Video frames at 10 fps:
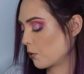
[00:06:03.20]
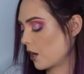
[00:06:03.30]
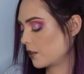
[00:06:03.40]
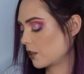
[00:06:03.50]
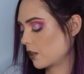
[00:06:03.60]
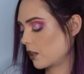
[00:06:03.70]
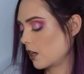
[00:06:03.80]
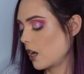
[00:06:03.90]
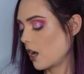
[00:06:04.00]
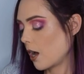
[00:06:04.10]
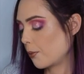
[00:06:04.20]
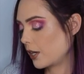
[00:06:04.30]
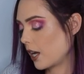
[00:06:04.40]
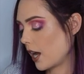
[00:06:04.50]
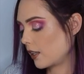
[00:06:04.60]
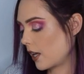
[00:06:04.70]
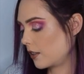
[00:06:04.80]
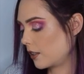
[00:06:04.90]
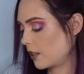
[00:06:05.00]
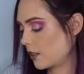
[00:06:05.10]
bronzer, a pretty
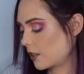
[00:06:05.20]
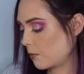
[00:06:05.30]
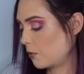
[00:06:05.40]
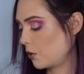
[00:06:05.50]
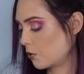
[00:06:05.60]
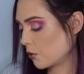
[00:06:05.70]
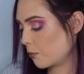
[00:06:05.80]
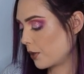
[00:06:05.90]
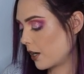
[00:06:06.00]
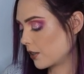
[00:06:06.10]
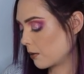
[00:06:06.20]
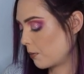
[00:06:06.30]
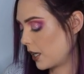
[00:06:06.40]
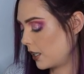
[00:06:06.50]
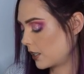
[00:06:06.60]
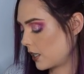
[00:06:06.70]
highlighter, some neutral browns and pinks,